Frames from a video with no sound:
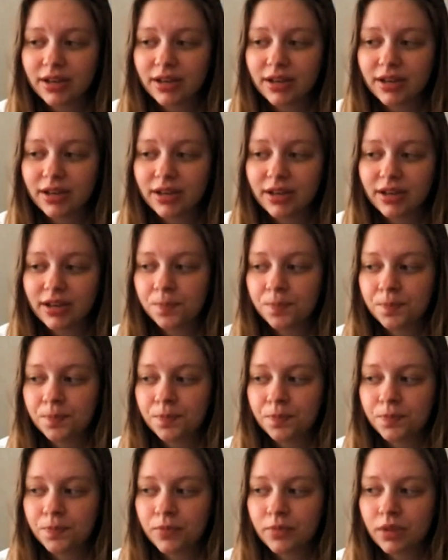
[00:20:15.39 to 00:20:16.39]

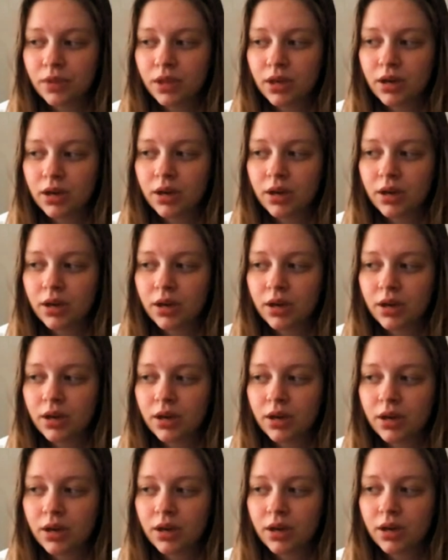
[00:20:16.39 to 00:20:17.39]

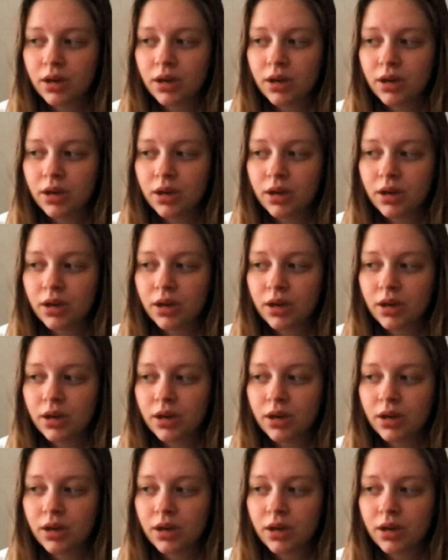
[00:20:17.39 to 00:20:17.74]
But